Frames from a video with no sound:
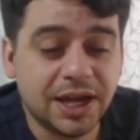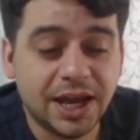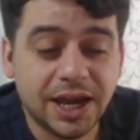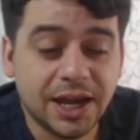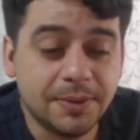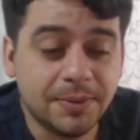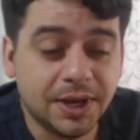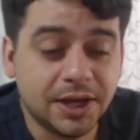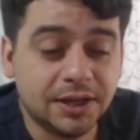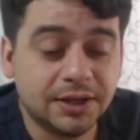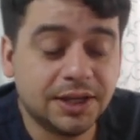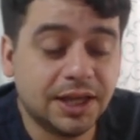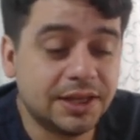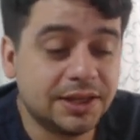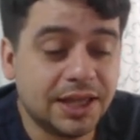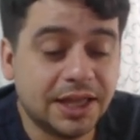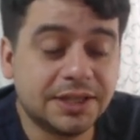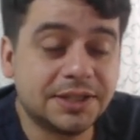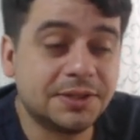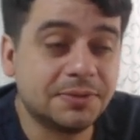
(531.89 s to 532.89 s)
Hey, man,
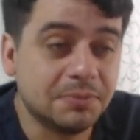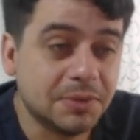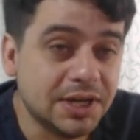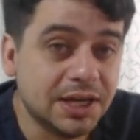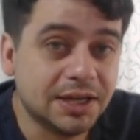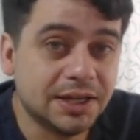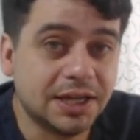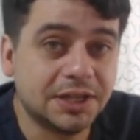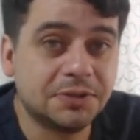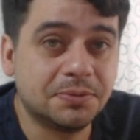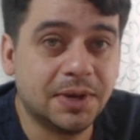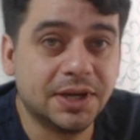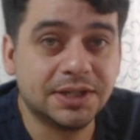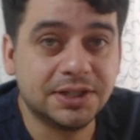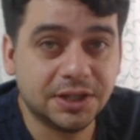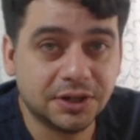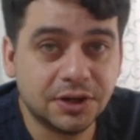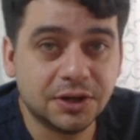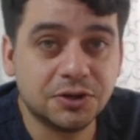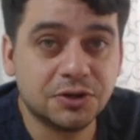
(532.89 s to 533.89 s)
that's me. That's my
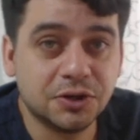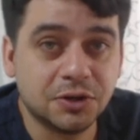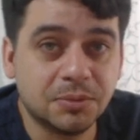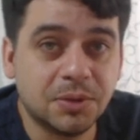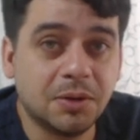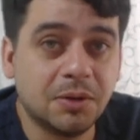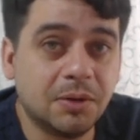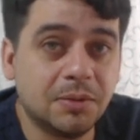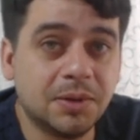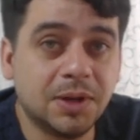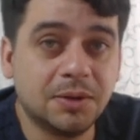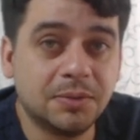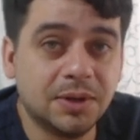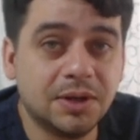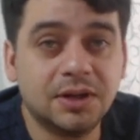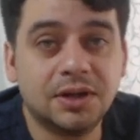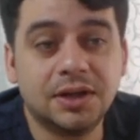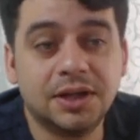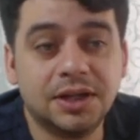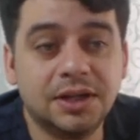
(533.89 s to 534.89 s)
signature. Blah blah blah
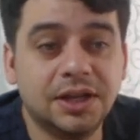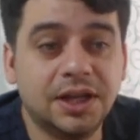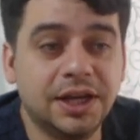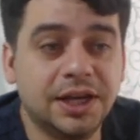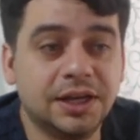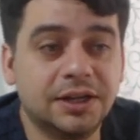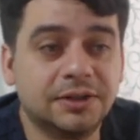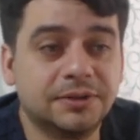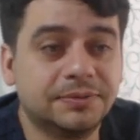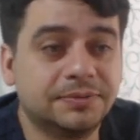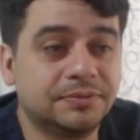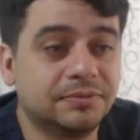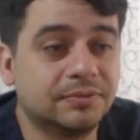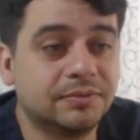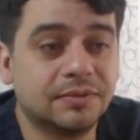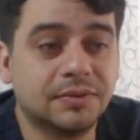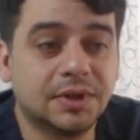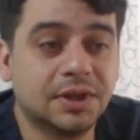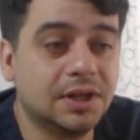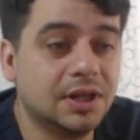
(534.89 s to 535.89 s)
blah. And like,
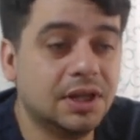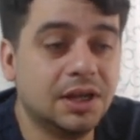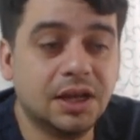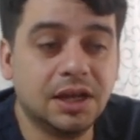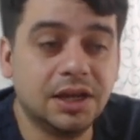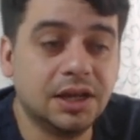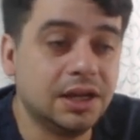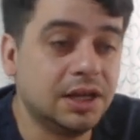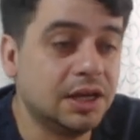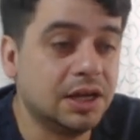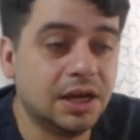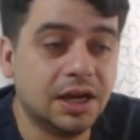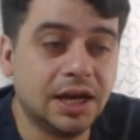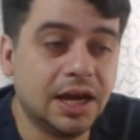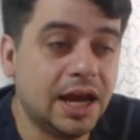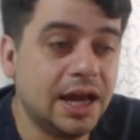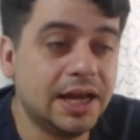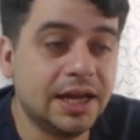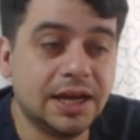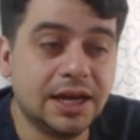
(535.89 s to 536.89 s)
yeah,
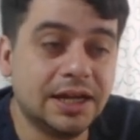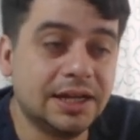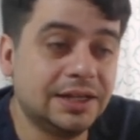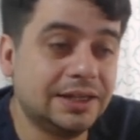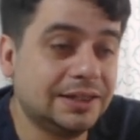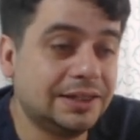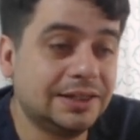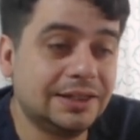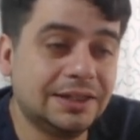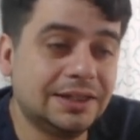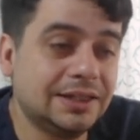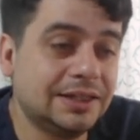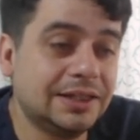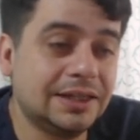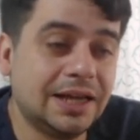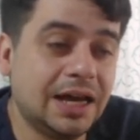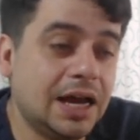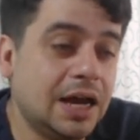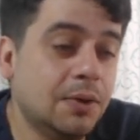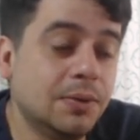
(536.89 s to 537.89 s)

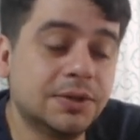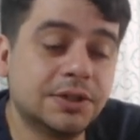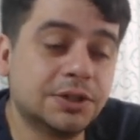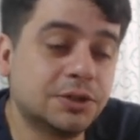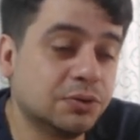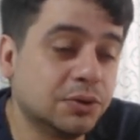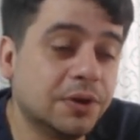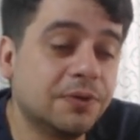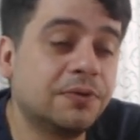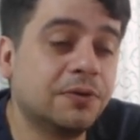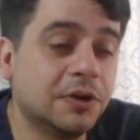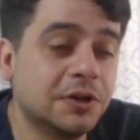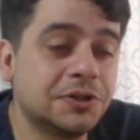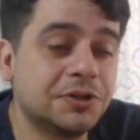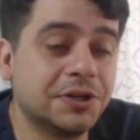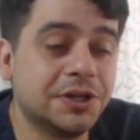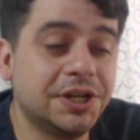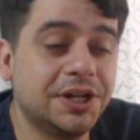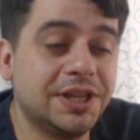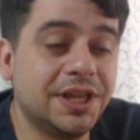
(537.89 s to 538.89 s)
I was just really
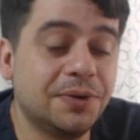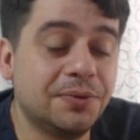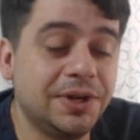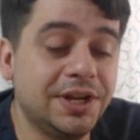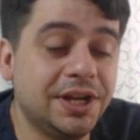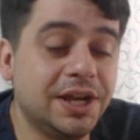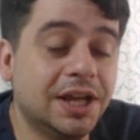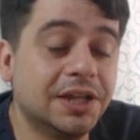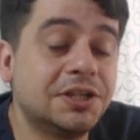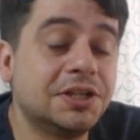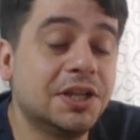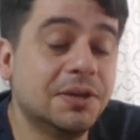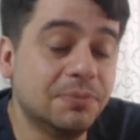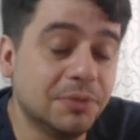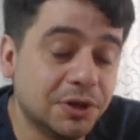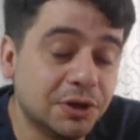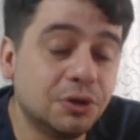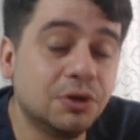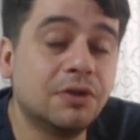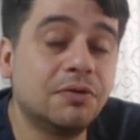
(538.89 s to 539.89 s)
frustrated that when he got to the
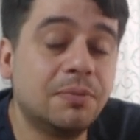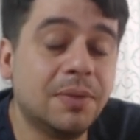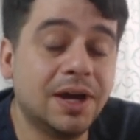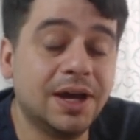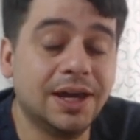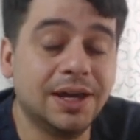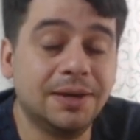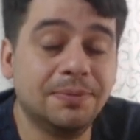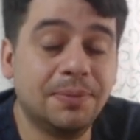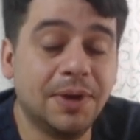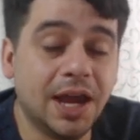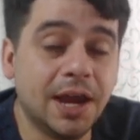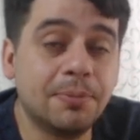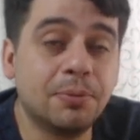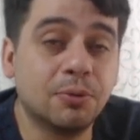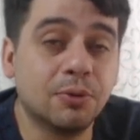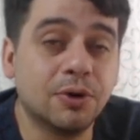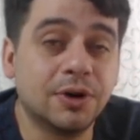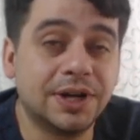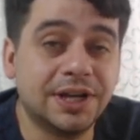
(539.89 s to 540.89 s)
middle of my
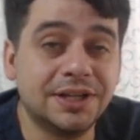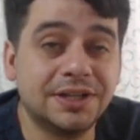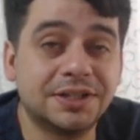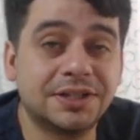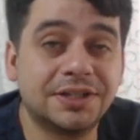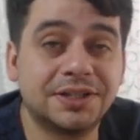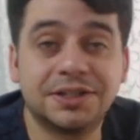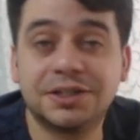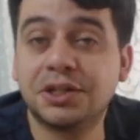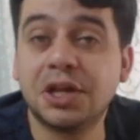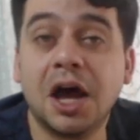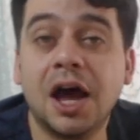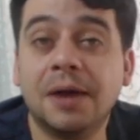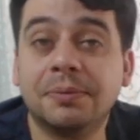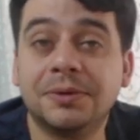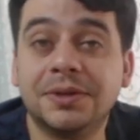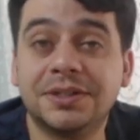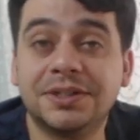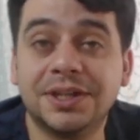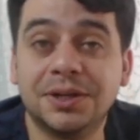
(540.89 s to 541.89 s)
paperwork, he just
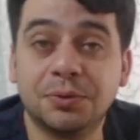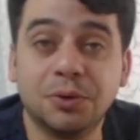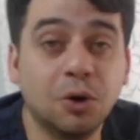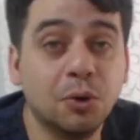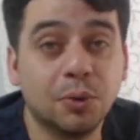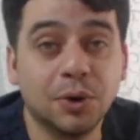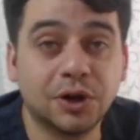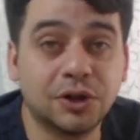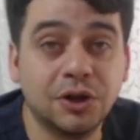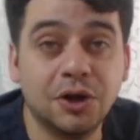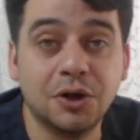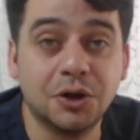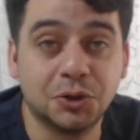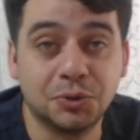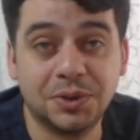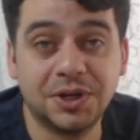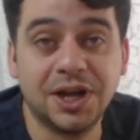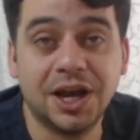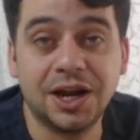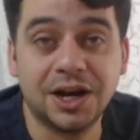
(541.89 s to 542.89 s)
stopped and said, "Well, we're
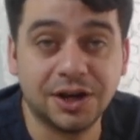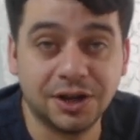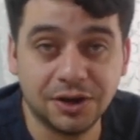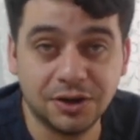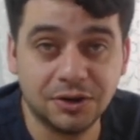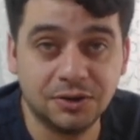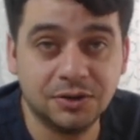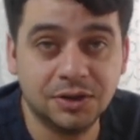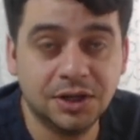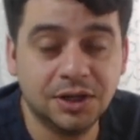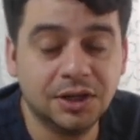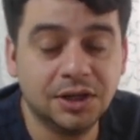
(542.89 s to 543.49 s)
closed. We gotta go."